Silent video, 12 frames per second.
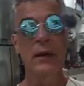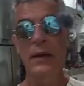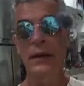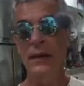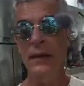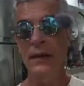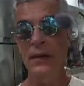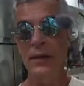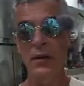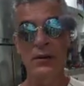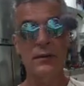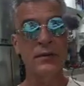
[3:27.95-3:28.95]
And then he
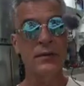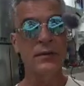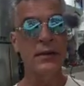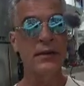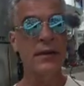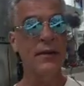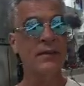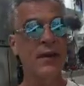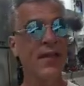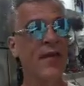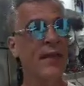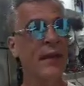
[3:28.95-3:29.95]
also said you have to
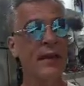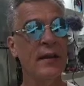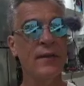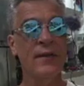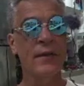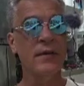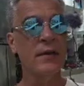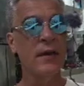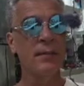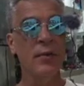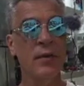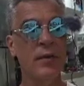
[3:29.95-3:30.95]
thin the first
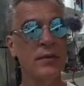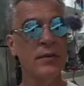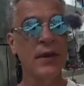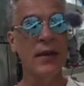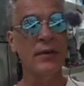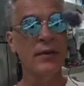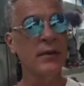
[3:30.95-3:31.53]
couple coats out.